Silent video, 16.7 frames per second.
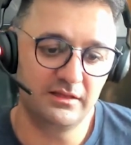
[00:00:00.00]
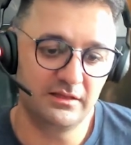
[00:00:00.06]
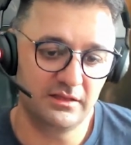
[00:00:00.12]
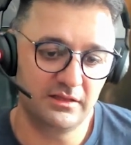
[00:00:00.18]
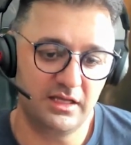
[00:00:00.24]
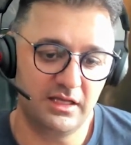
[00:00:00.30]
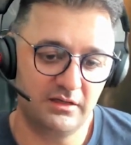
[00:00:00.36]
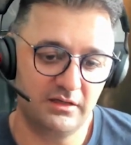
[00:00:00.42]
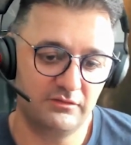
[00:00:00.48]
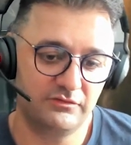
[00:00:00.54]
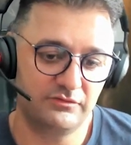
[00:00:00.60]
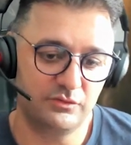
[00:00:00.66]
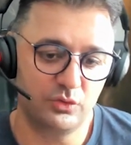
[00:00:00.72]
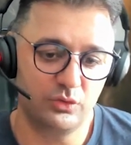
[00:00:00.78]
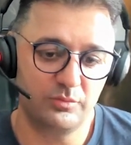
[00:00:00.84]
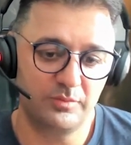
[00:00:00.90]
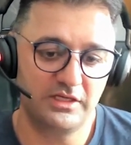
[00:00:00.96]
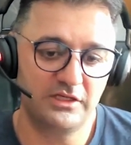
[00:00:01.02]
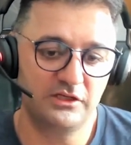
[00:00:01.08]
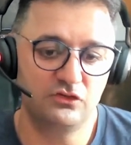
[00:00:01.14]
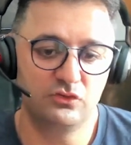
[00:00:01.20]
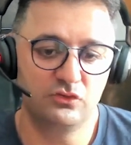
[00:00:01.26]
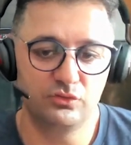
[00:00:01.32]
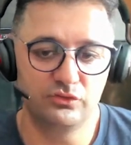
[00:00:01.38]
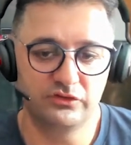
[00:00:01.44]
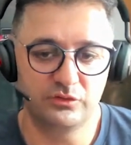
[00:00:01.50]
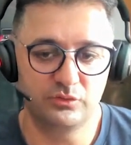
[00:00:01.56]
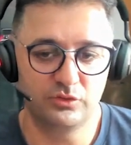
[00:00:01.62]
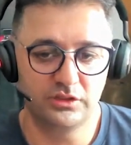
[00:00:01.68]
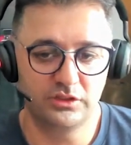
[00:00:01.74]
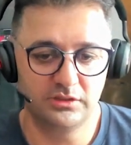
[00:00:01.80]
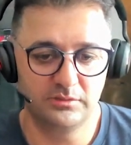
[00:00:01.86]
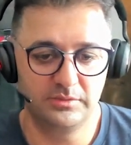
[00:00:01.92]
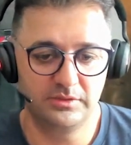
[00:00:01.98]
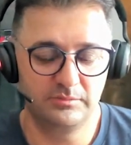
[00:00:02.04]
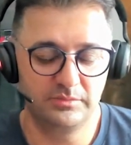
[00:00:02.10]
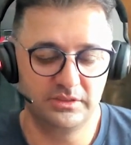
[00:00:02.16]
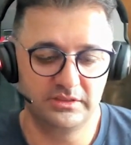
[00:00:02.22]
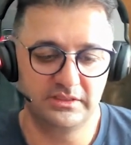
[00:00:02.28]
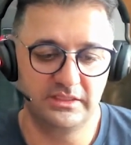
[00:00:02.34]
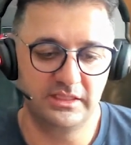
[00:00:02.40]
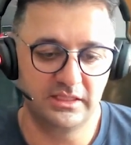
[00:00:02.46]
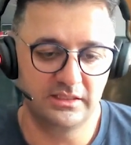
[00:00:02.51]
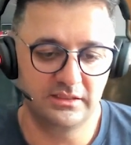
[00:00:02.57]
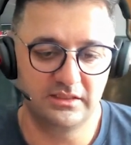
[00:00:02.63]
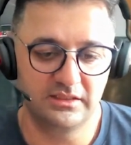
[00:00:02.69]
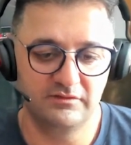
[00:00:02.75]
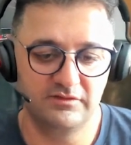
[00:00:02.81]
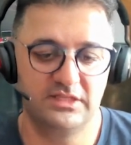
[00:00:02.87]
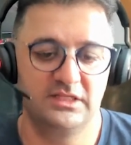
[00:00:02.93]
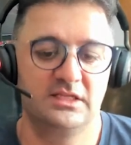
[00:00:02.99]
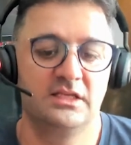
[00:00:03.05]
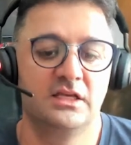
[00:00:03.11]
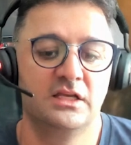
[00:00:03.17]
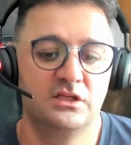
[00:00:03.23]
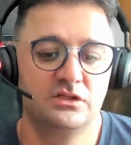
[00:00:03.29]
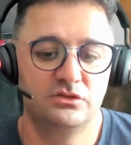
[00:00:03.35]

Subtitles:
a lot of automated tools that we're going to be building and giving